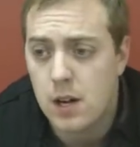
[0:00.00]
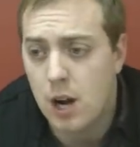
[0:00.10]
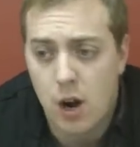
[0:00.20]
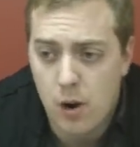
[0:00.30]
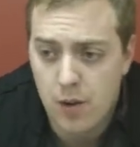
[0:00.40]

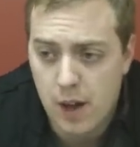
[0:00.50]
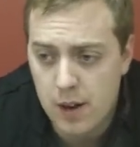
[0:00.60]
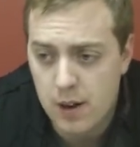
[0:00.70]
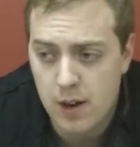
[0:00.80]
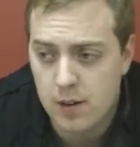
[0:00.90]
you know,
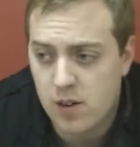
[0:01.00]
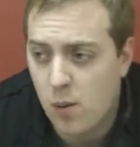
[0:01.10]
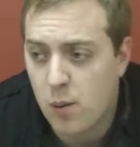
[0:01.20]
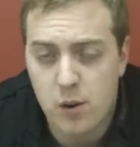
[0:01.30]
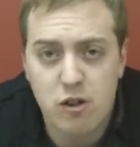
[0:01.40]
then uh,
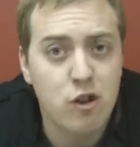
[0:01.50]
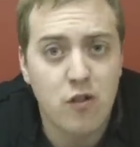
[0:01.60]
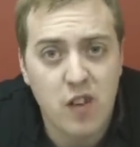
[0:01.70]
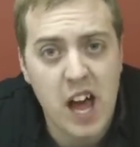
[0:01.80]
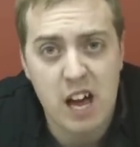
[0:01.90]
someone would
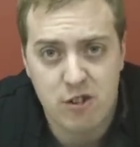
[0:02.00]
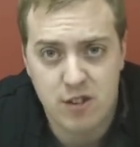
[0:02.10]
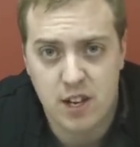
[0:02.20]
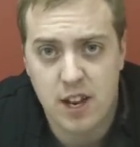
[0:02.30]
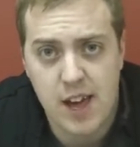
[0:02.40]
shoot Flash
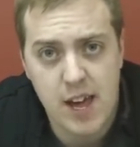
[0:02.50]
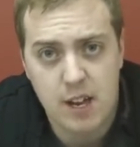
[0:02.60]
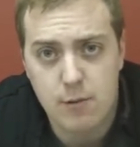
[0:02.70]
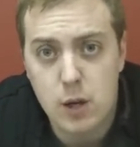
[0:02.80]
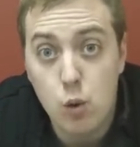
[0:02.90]
in the
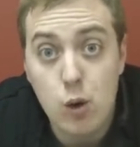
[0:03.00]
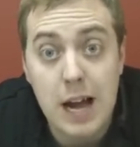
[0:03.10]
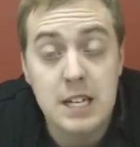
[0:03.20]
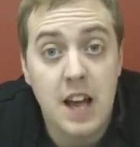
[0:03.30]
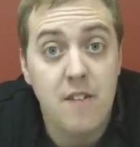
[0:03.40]
leg. You
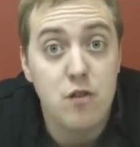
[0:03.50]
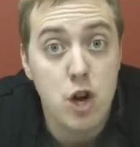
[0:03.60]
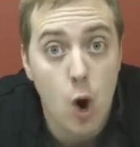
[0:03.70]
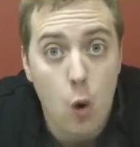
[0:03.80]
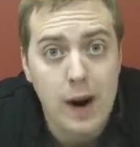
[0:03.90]
guys
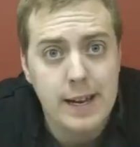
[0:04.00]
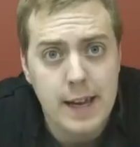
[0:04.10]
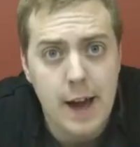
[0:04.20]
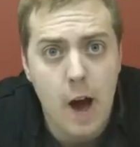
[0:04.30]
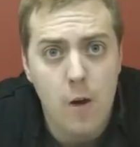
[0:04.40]
have no
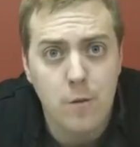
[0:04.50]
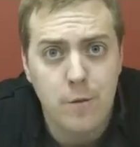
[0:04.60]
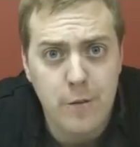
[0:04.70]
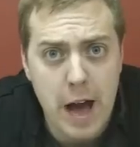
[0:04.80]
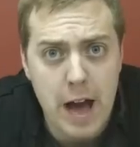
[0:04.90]
idea how
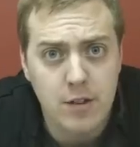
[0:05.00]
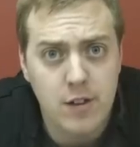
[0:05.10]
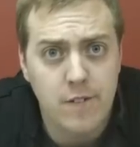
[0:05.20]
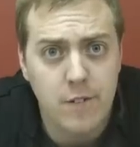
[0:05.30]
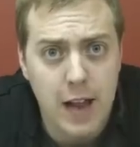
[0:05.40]

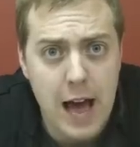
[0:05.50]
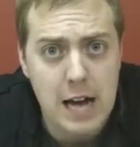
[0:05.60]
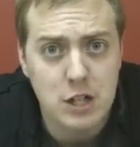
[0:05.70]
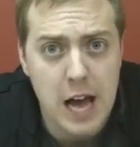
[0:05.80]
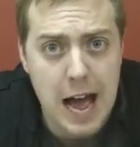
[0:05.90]
fast the
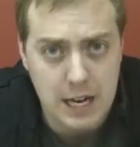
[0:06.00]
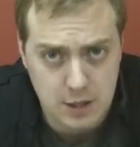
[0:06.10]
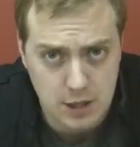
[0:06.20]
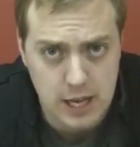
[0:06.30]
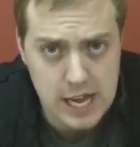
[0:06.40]
Flash
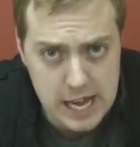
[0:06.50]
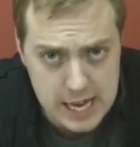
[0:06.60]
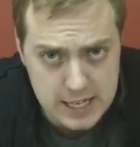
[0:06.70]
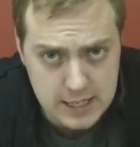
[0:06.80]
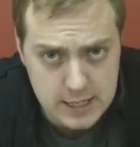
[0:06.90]
actually
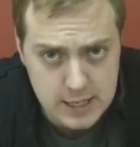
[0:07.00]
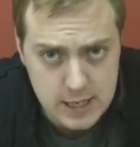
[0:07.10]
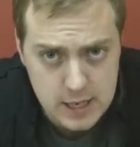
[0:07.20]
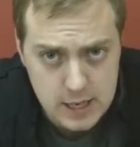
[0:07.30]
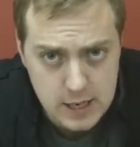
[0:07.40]
is.
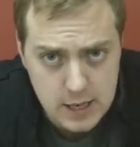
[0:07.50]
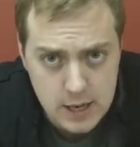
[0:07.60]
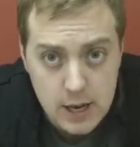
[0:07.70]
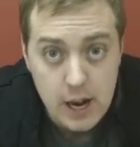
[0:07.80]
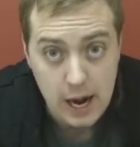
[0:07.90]

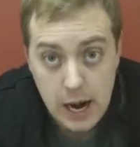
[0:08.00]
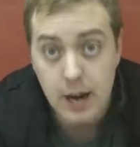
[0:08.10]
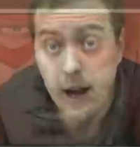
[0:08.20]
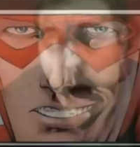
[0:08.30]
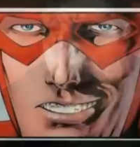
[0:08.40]

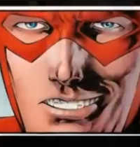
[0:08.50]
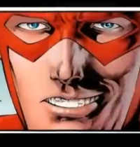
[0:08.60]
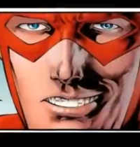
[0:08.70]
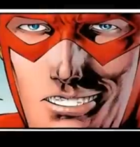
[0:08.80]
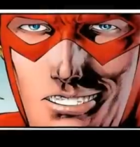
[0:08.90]
In a
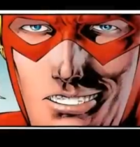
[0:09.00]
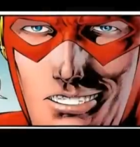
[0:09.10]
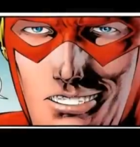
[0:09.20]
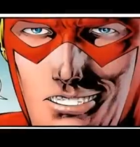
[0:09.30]
comic book,